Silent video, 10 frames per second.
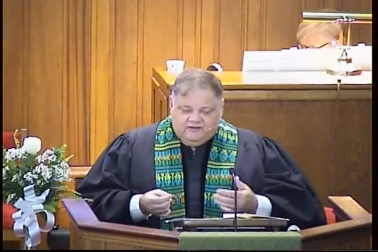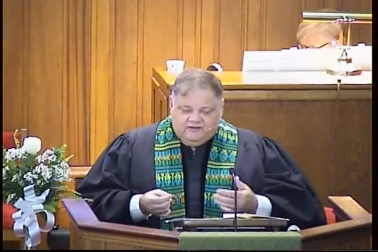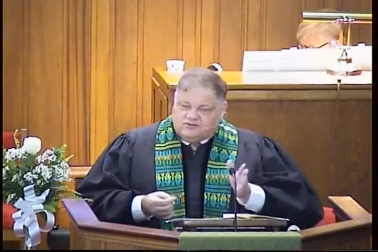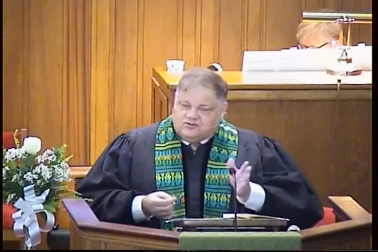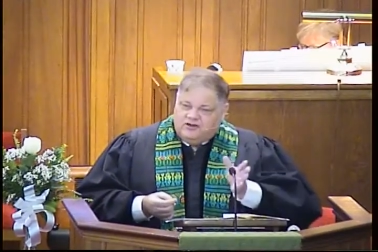They're
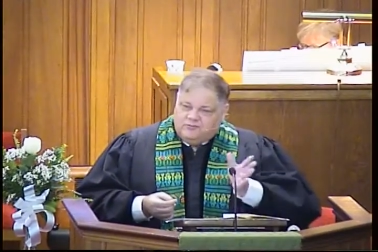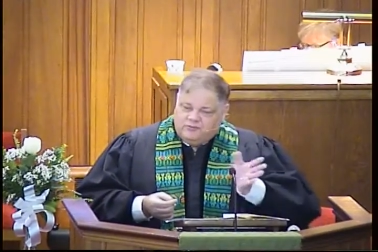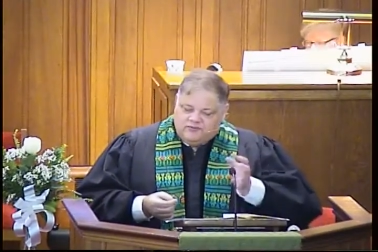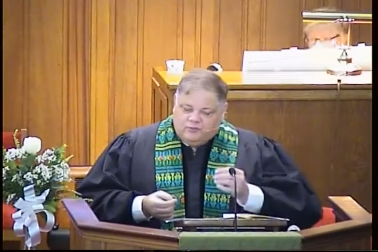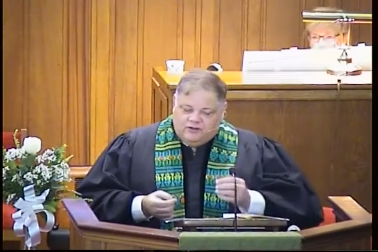trying to
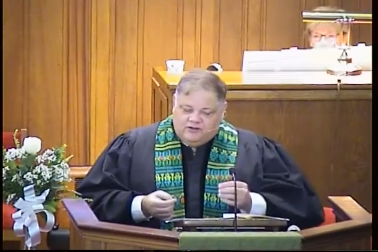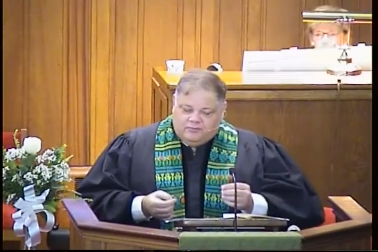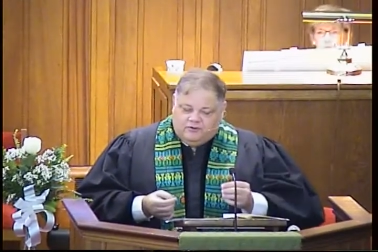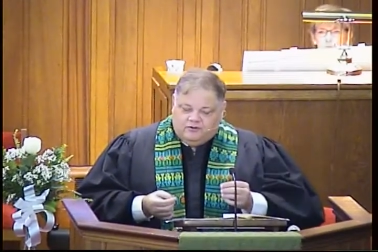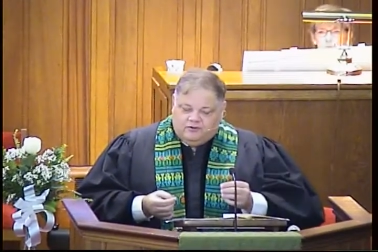make their way to
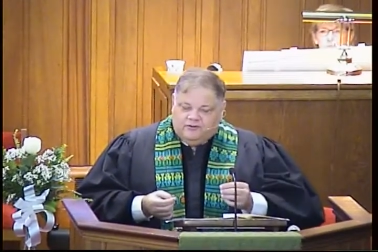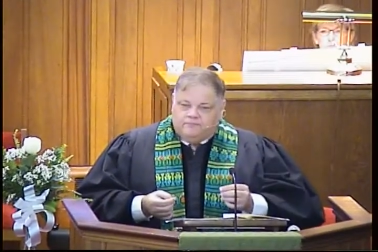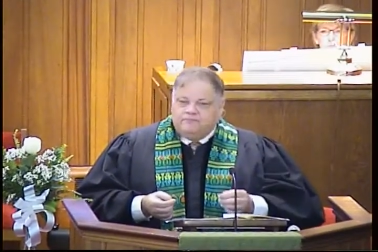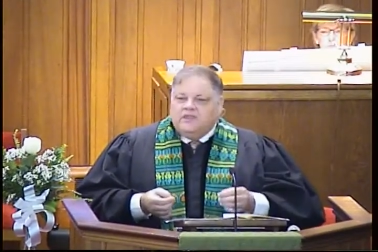Capernaum